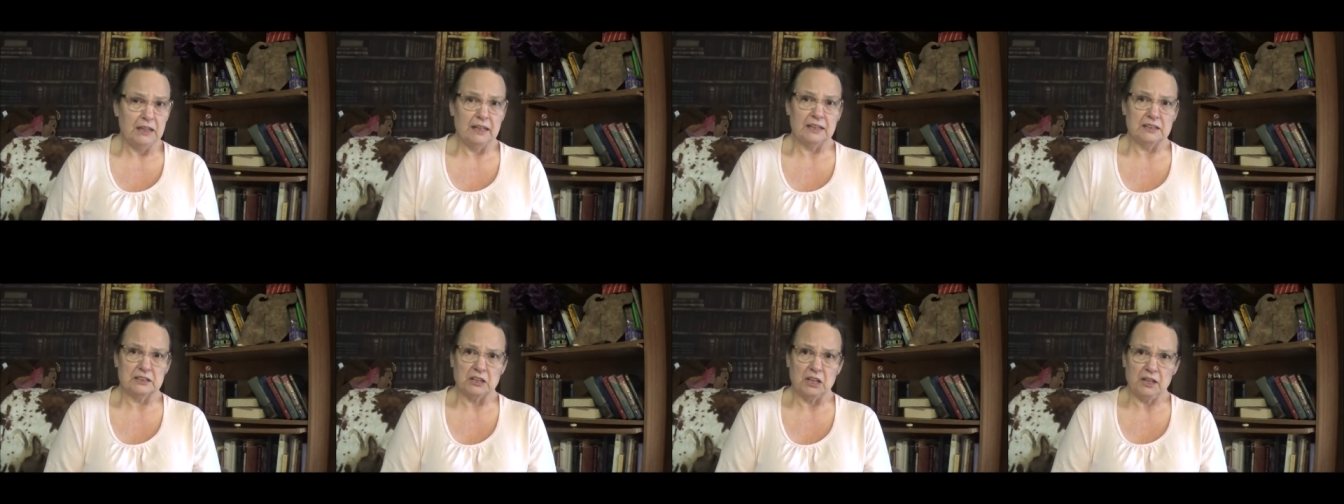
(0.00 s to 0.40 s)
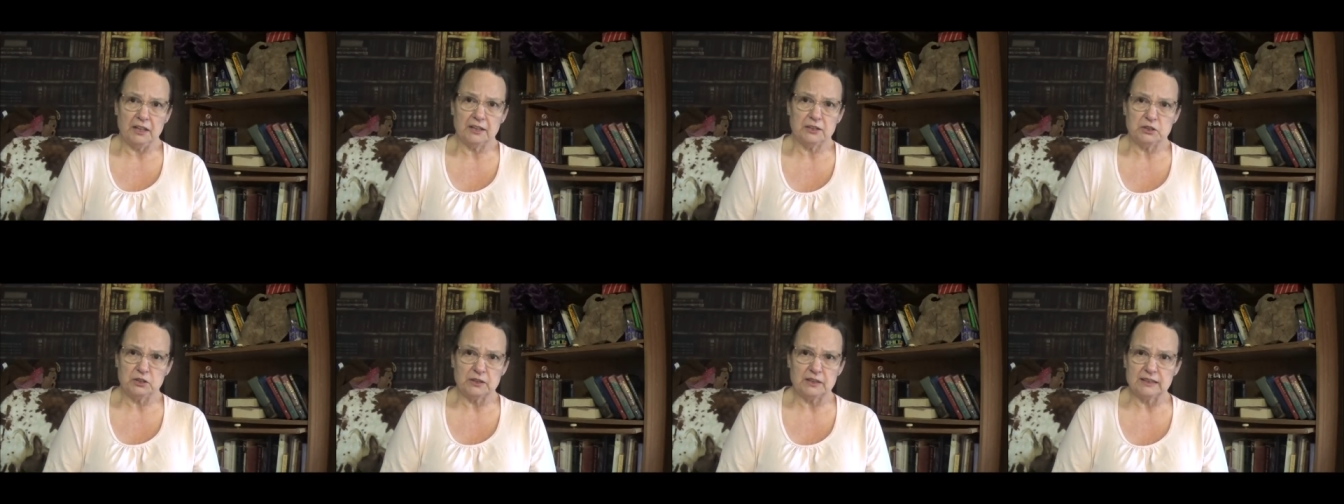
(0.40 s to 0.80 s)
As long
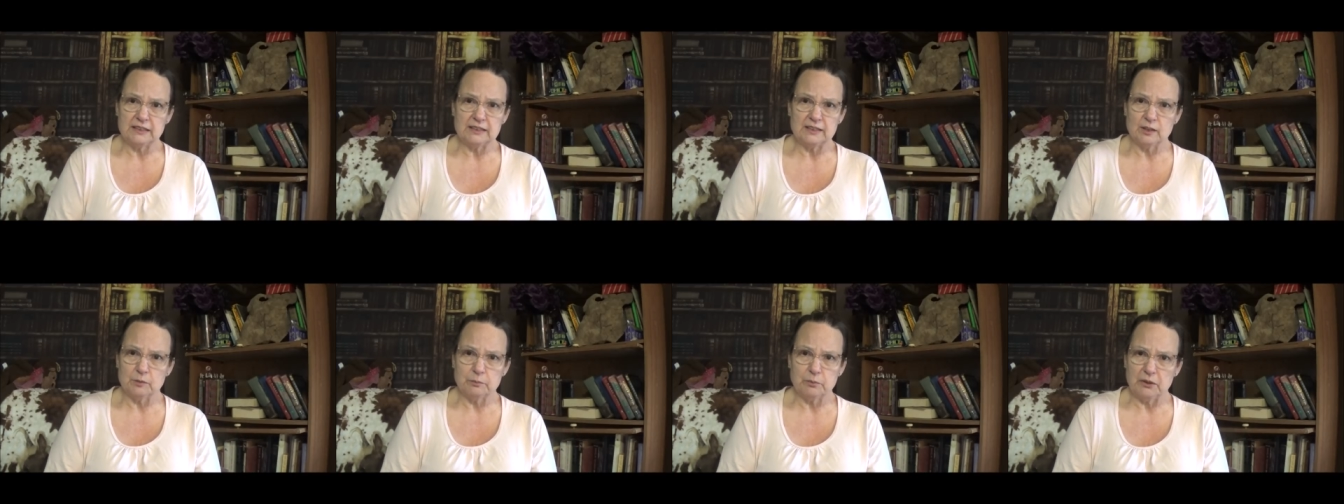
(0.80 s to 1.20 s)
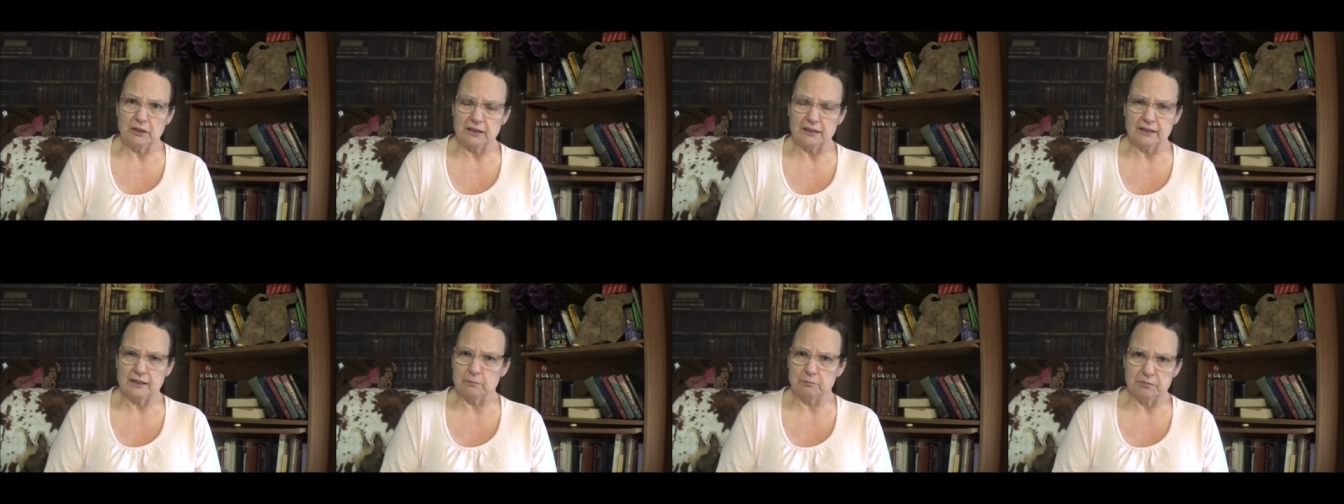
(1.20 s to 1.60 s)
as you can still
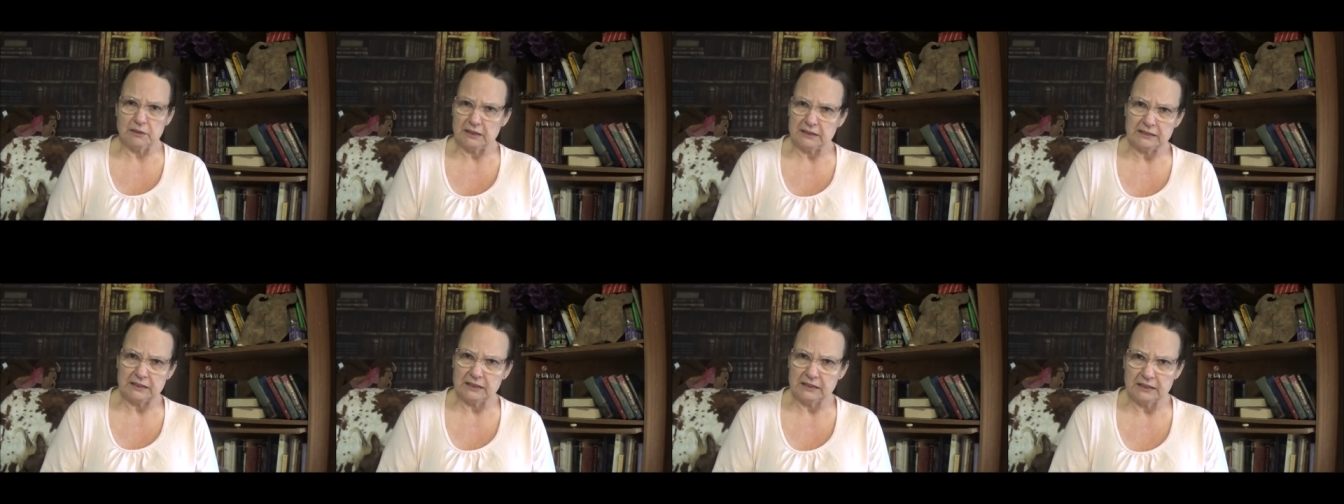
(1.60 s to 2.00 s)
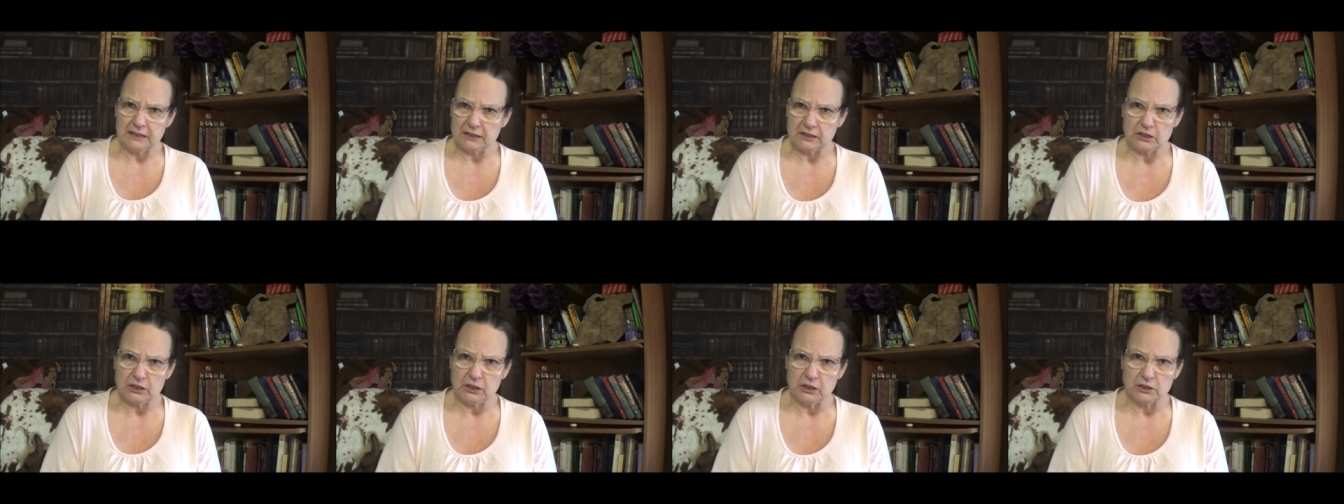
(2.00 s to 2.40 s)
breathe and the blood can
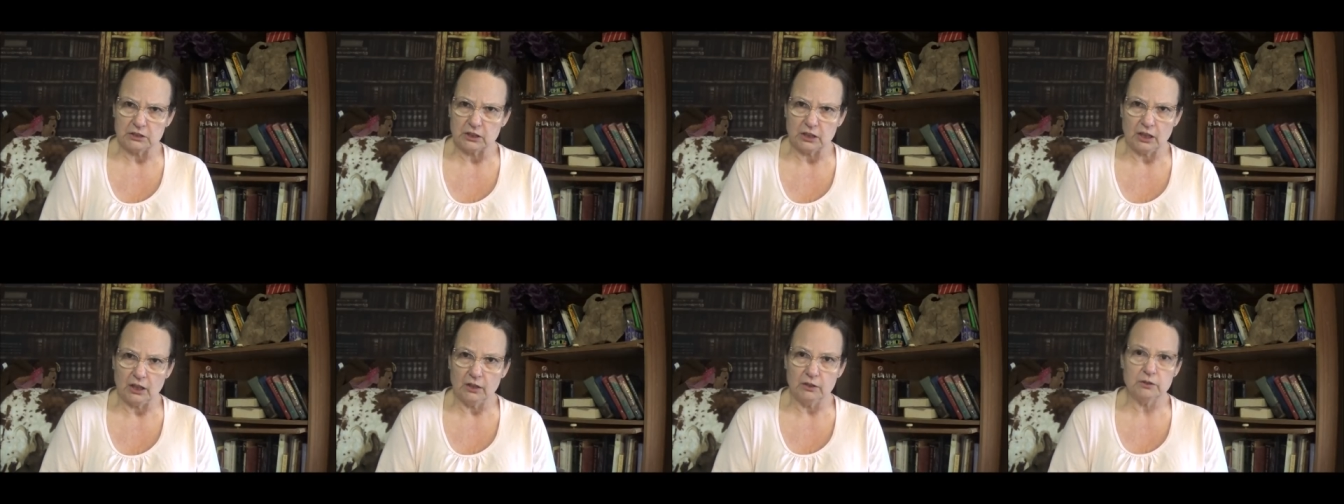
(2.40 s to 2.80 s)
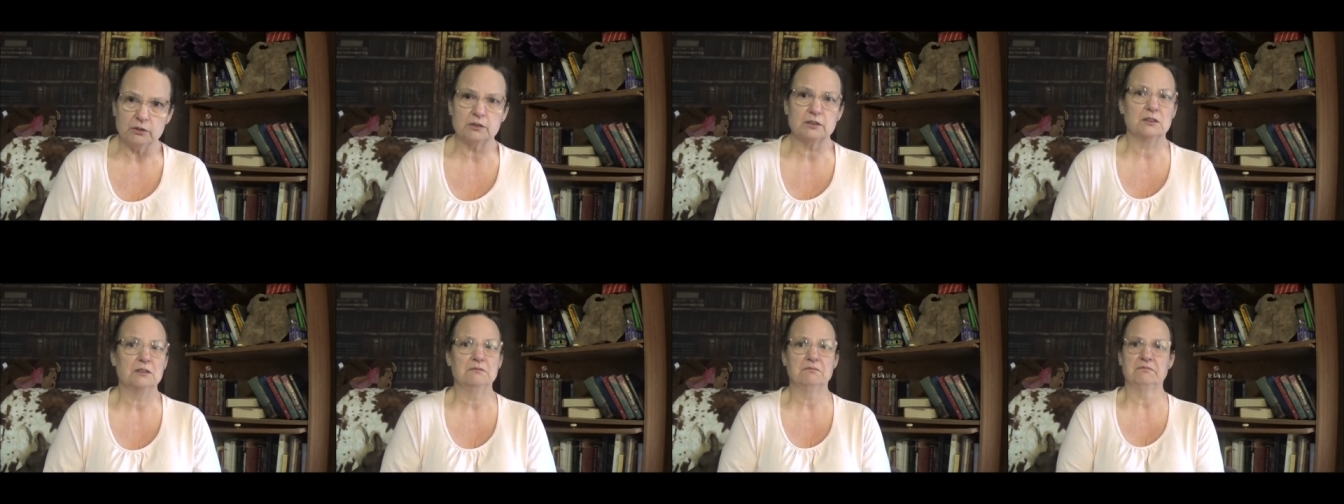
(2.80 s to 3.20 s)
get to your
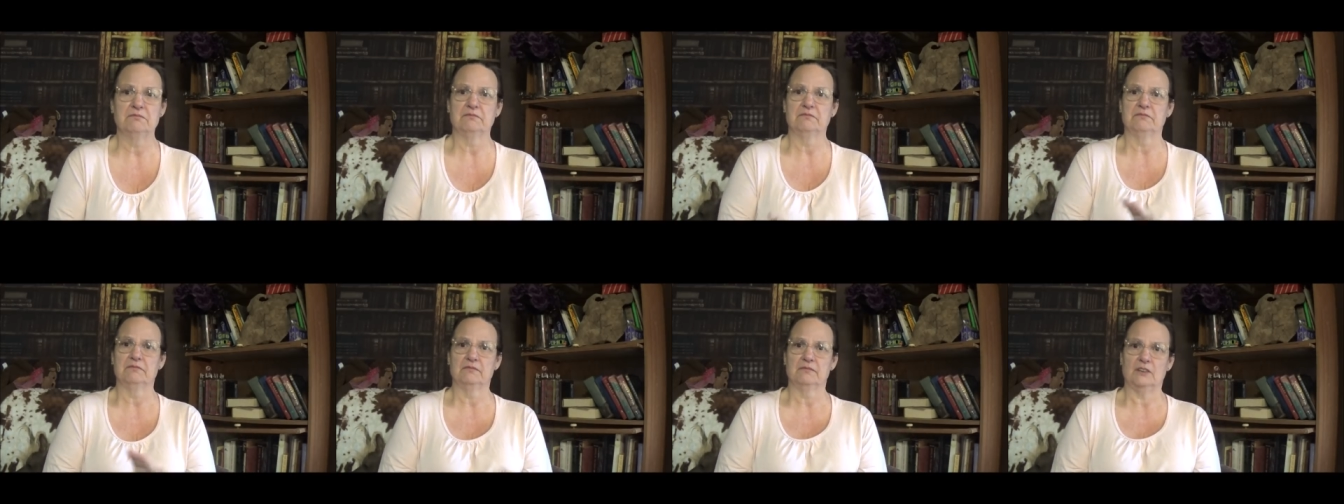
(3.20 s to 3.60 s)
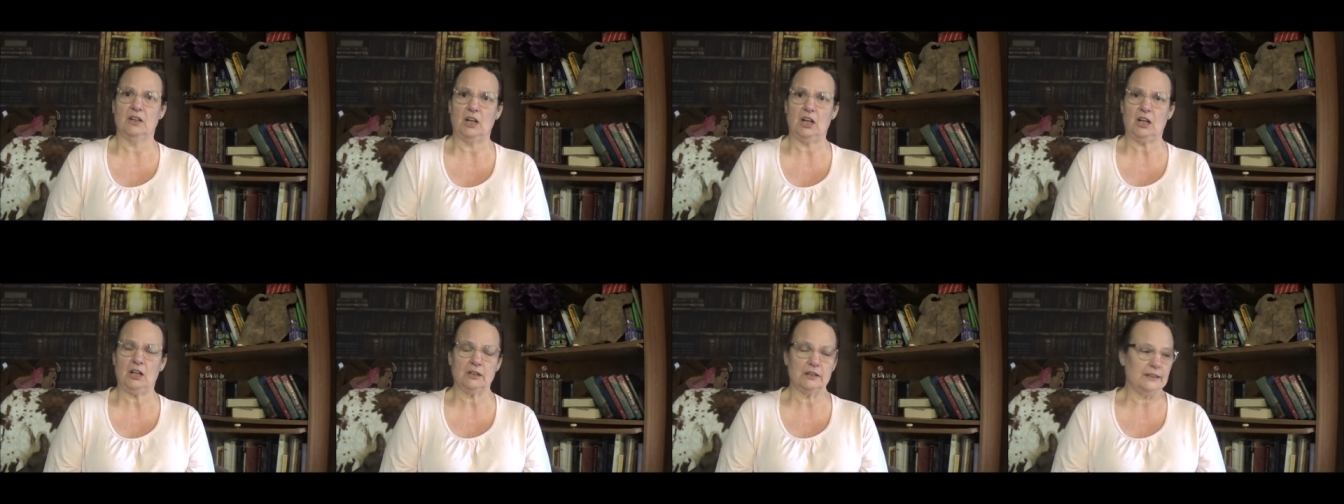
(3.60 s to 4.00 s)
toes,
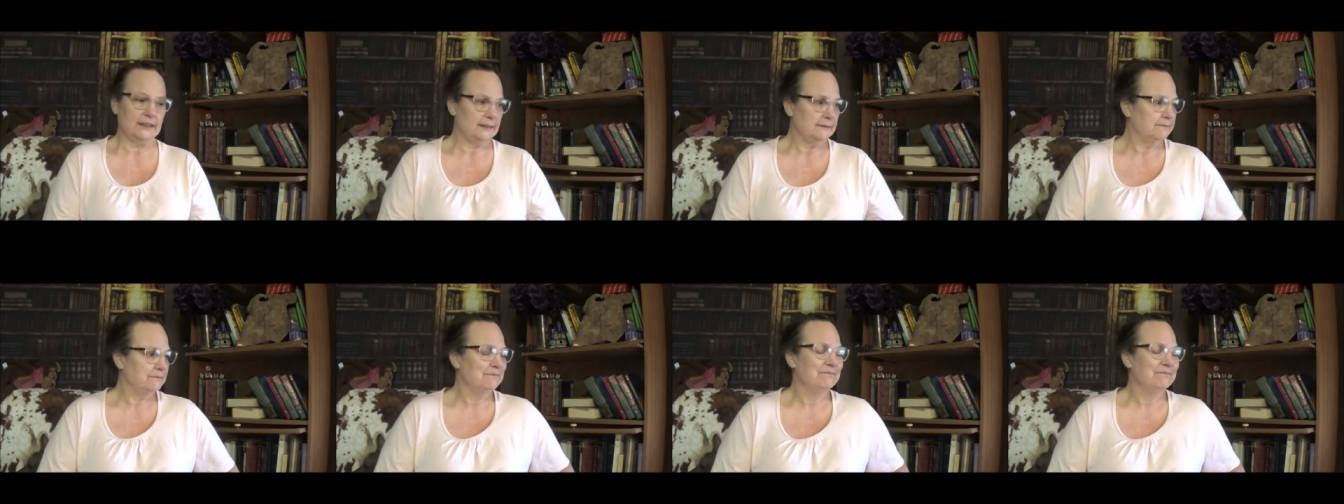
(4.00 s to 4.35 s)
all good.